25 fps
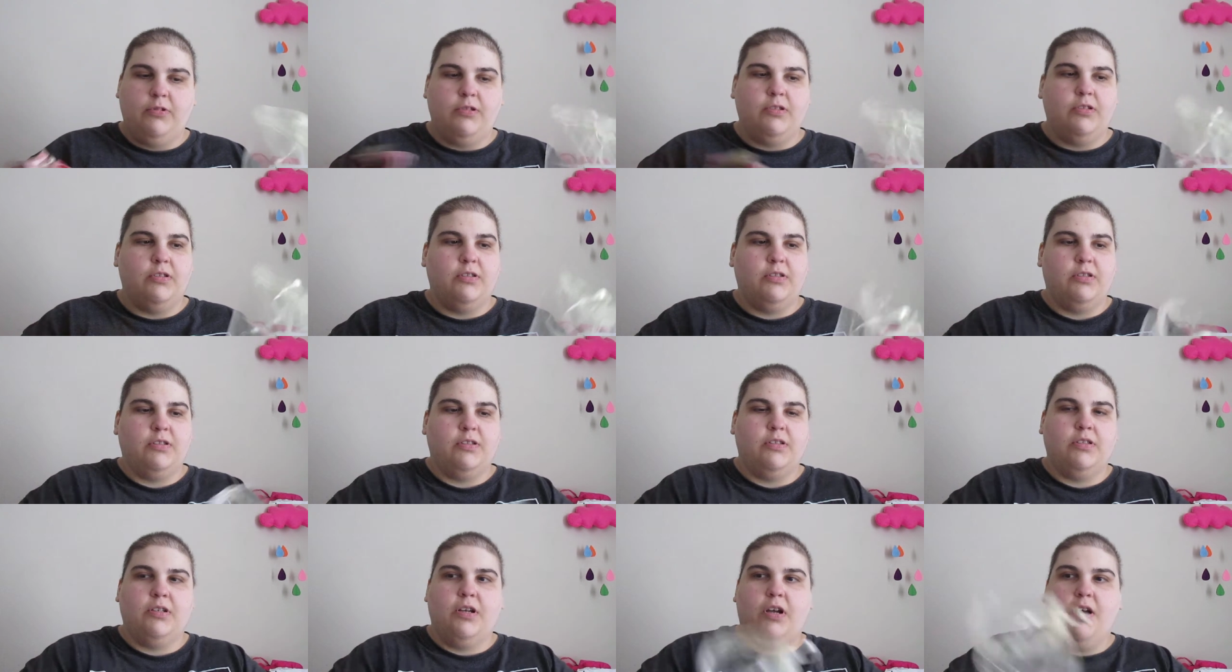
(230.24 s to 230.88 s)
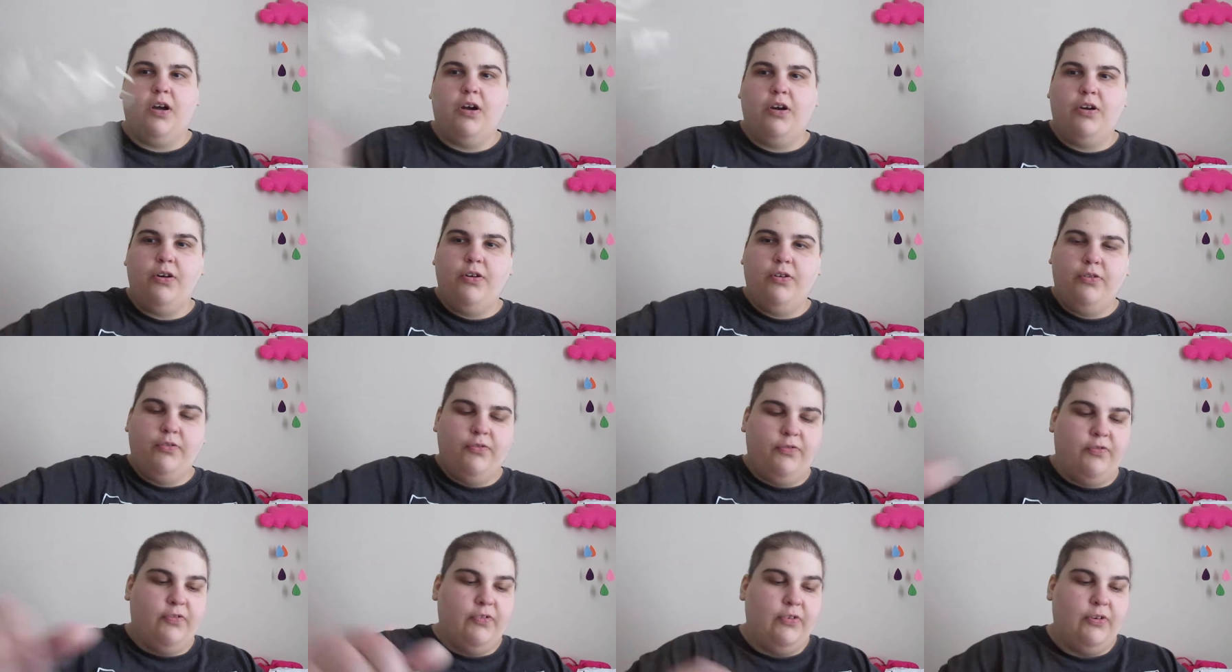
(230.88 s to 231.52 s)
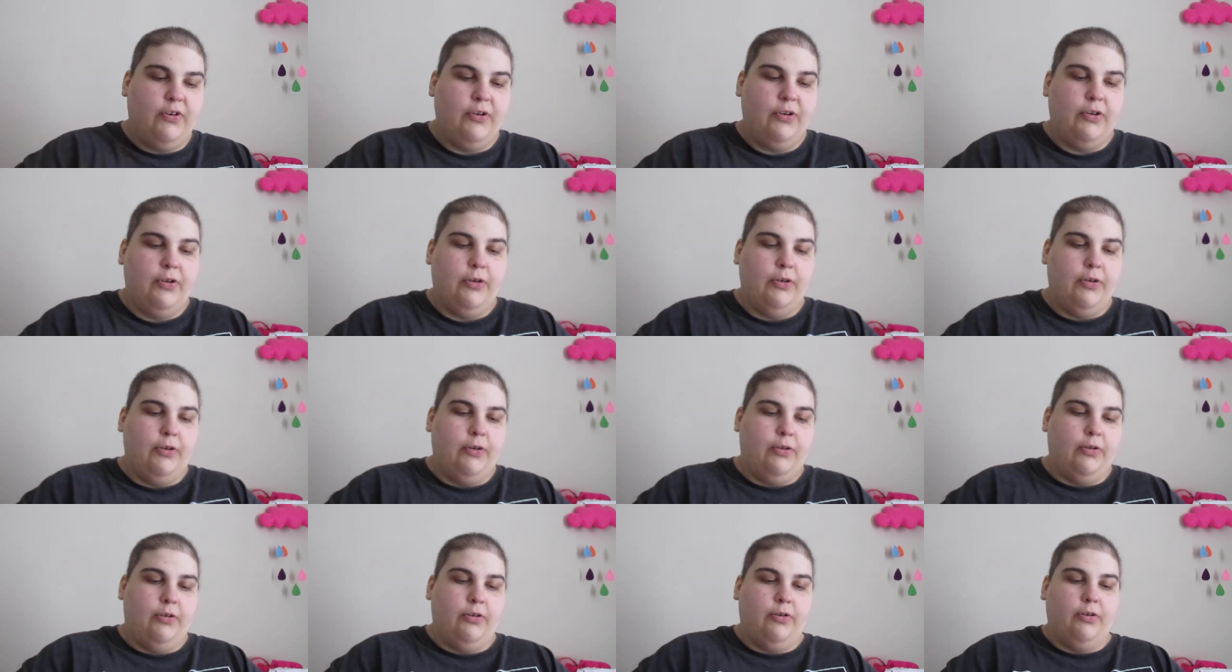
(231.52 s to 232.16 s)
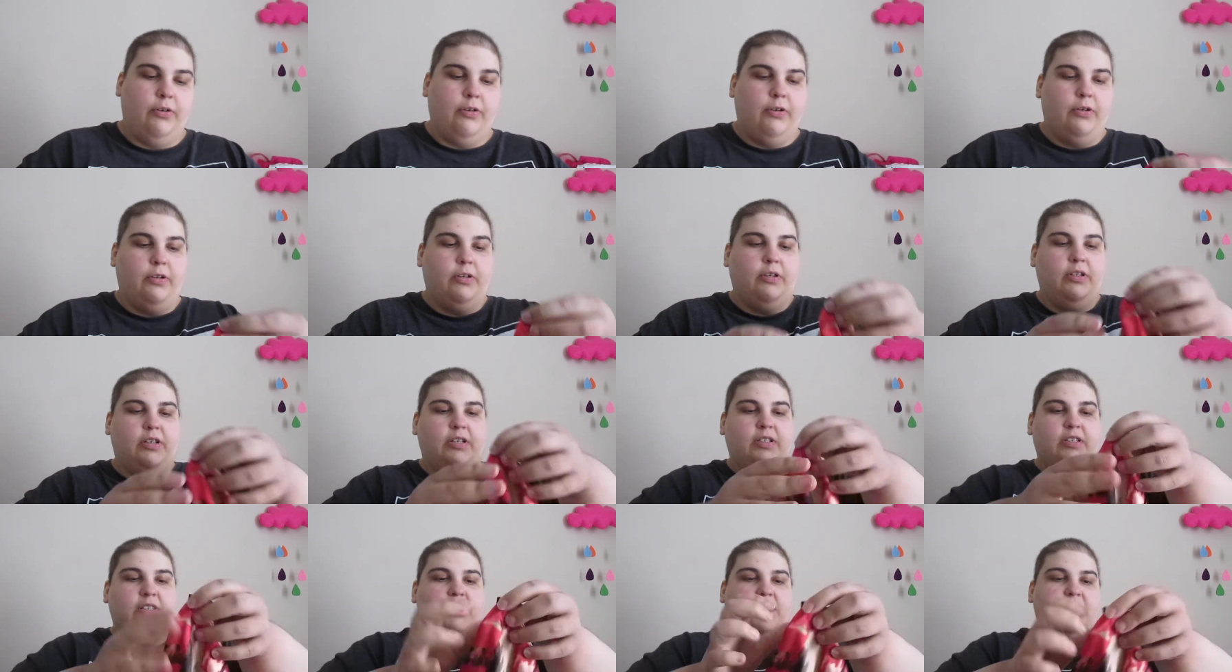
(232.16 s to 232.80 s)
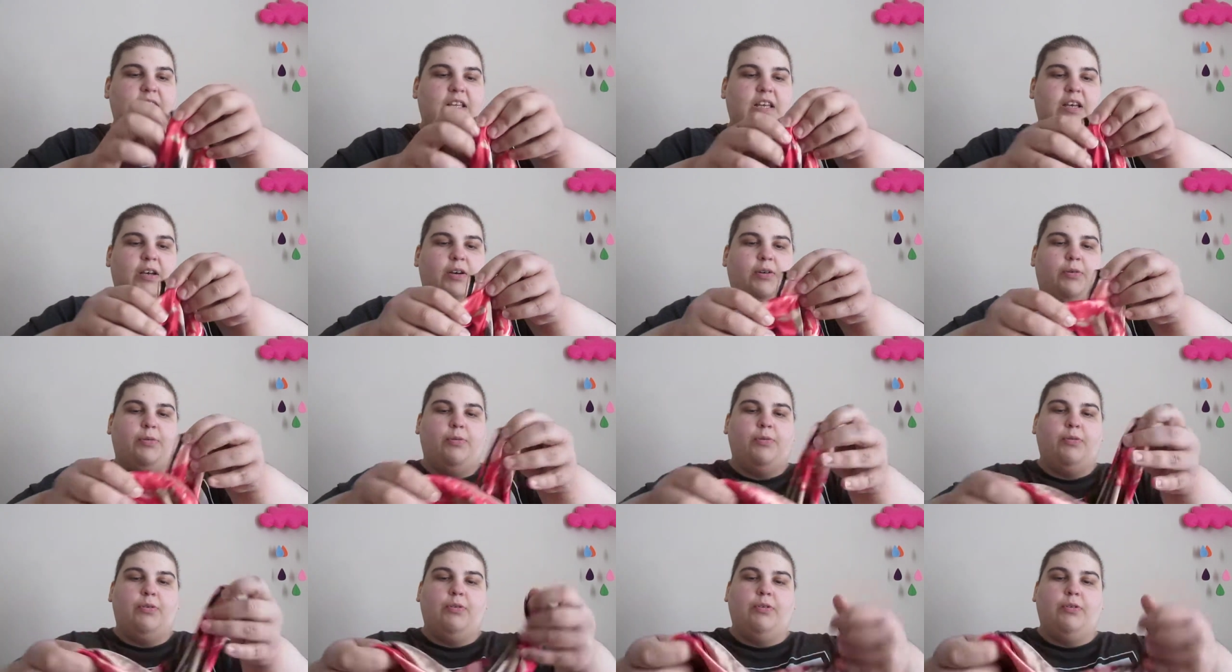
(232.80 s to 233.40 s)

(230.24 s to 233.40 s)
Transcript: scarf. This is how